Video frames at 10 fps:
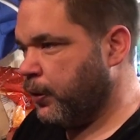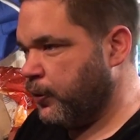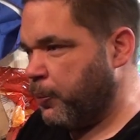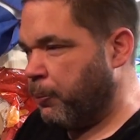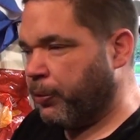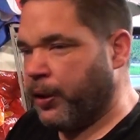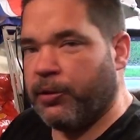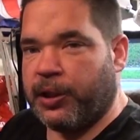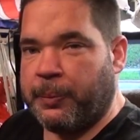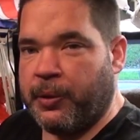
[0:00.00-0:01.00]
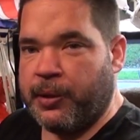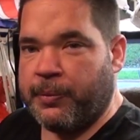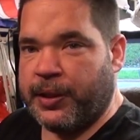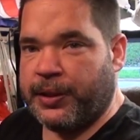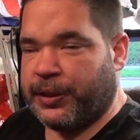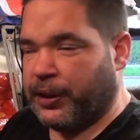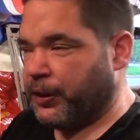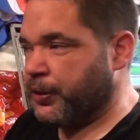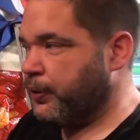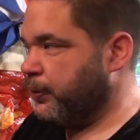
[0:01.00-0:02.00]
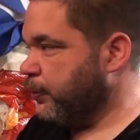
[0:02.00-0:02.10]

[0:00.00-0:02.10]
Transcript: I was preoccupied with other things.